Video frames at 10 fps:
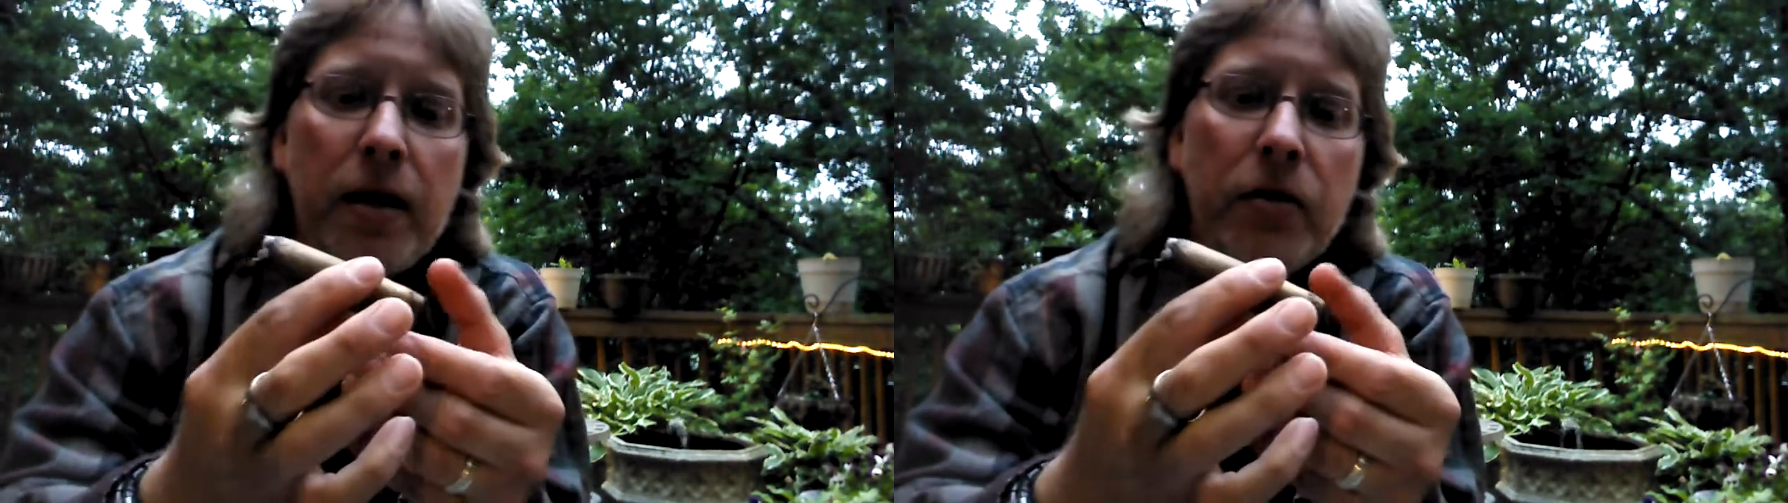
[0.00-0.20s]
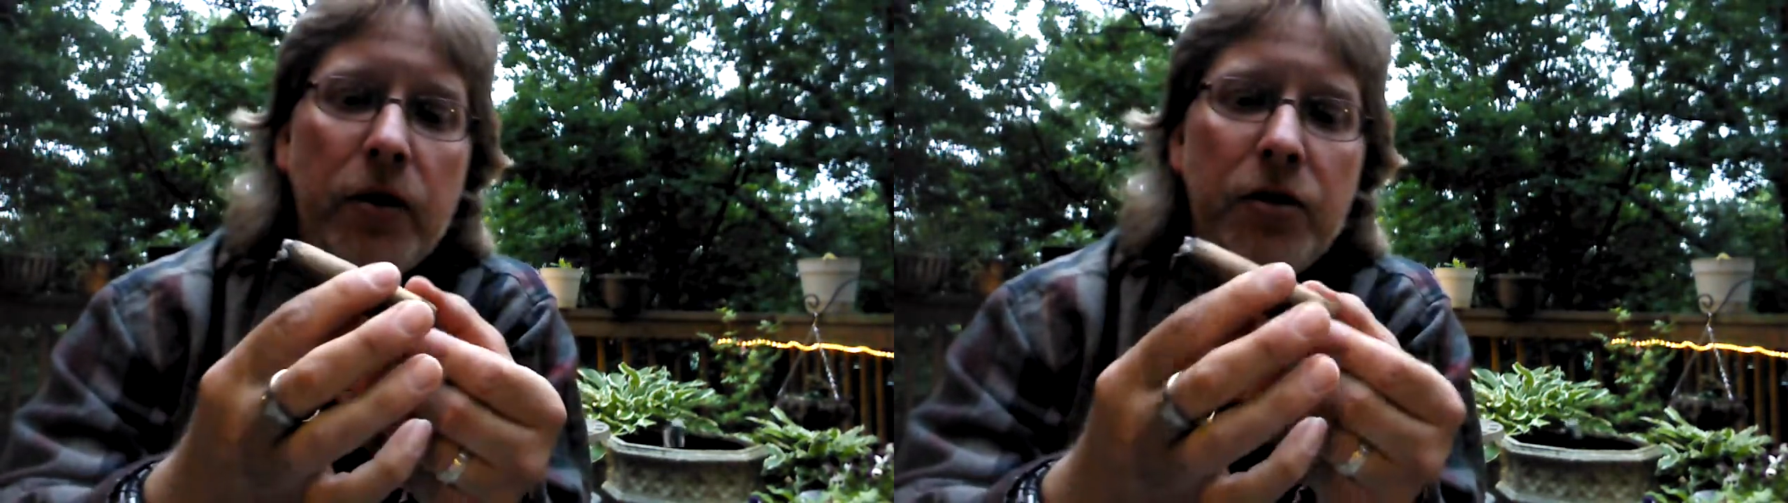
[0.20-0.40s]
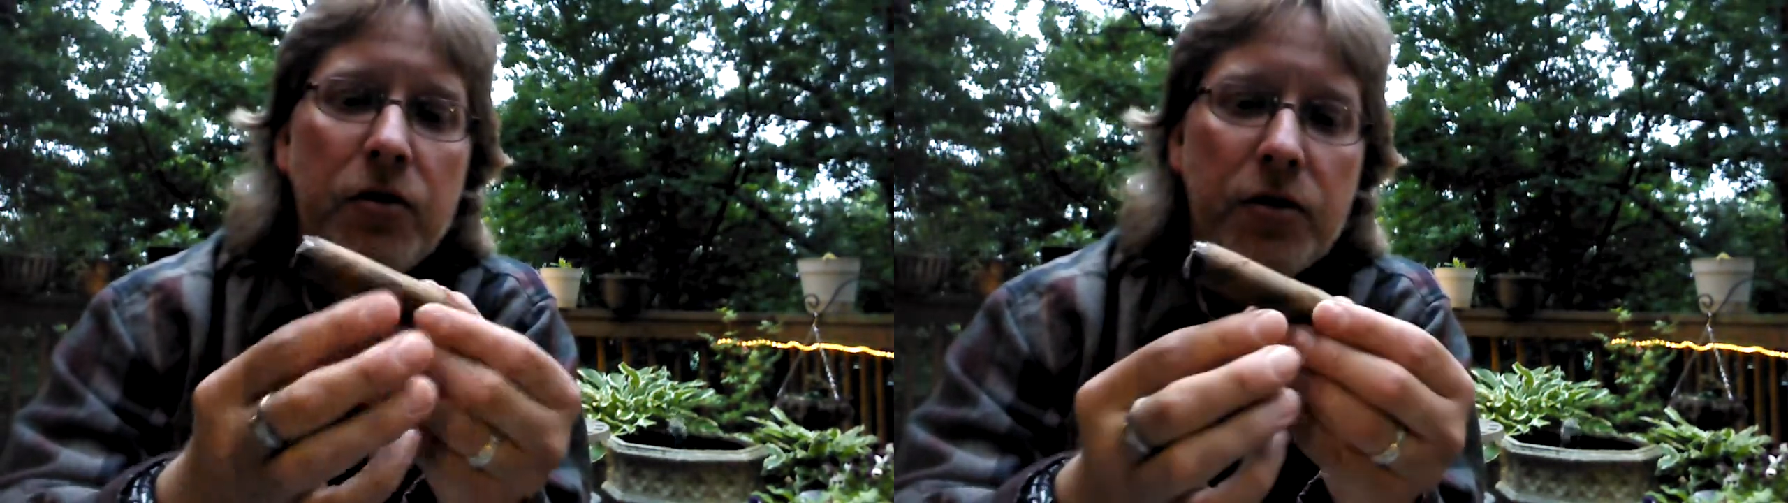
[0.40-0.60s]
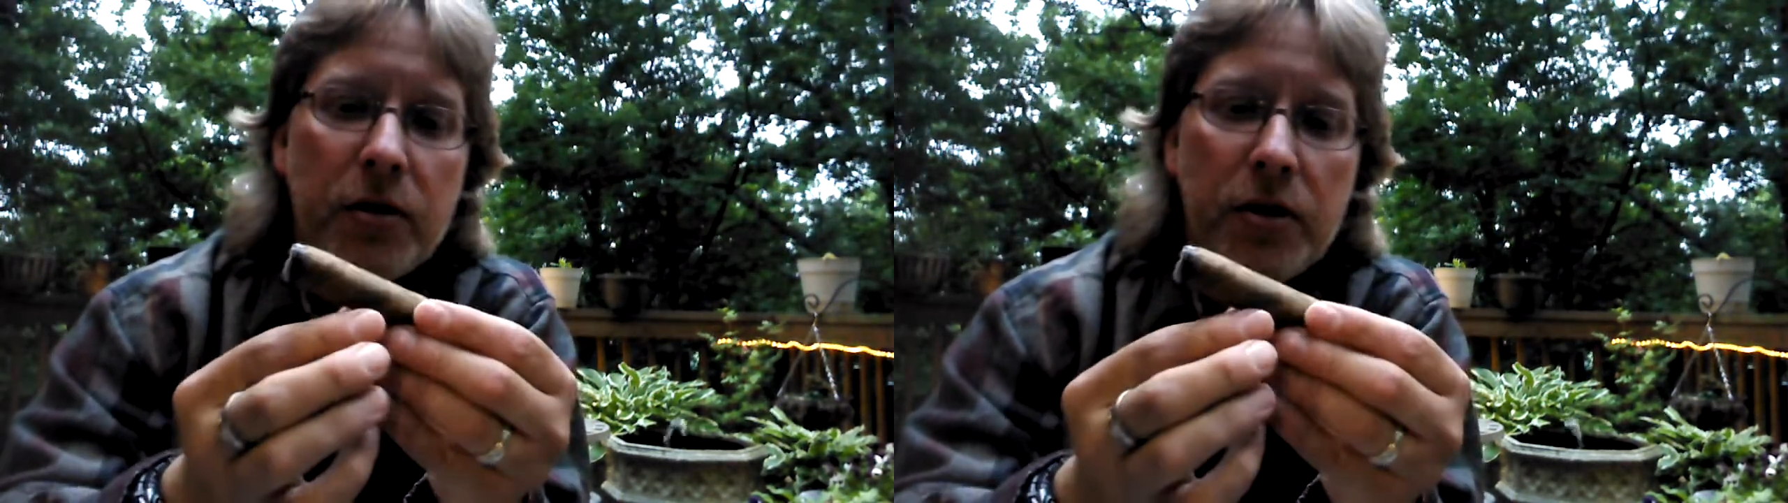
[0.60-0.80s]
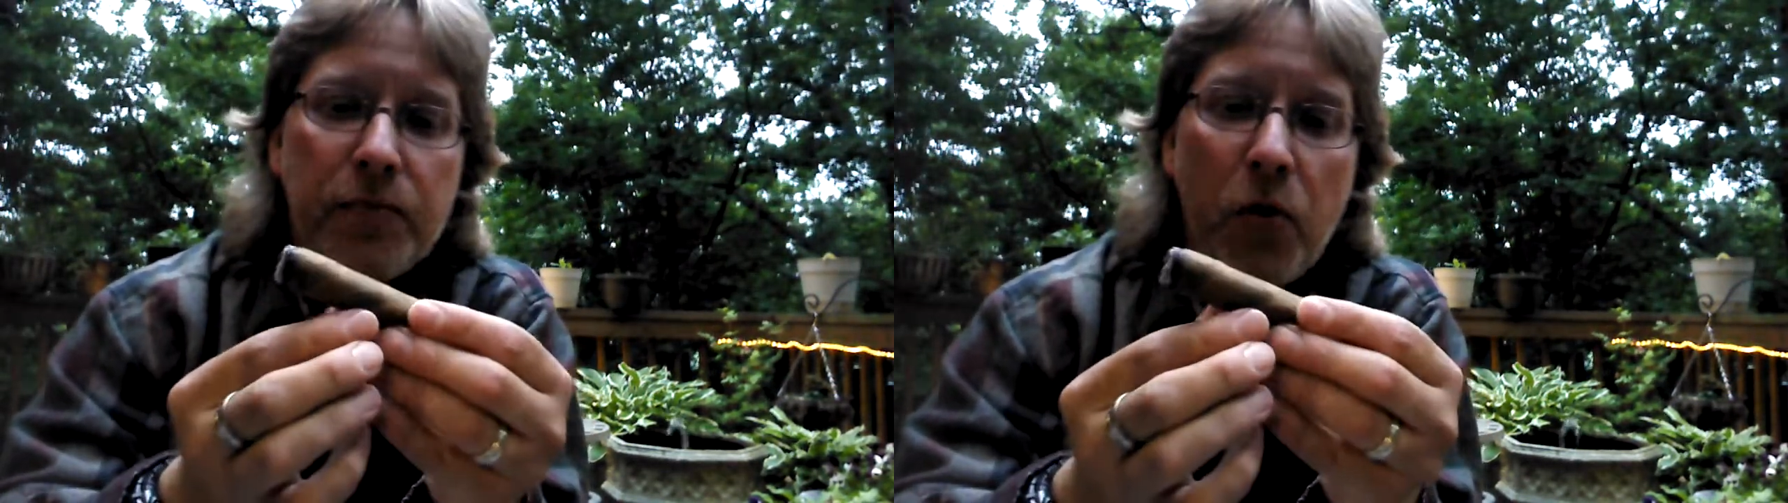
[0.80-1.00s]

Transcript: other issues to this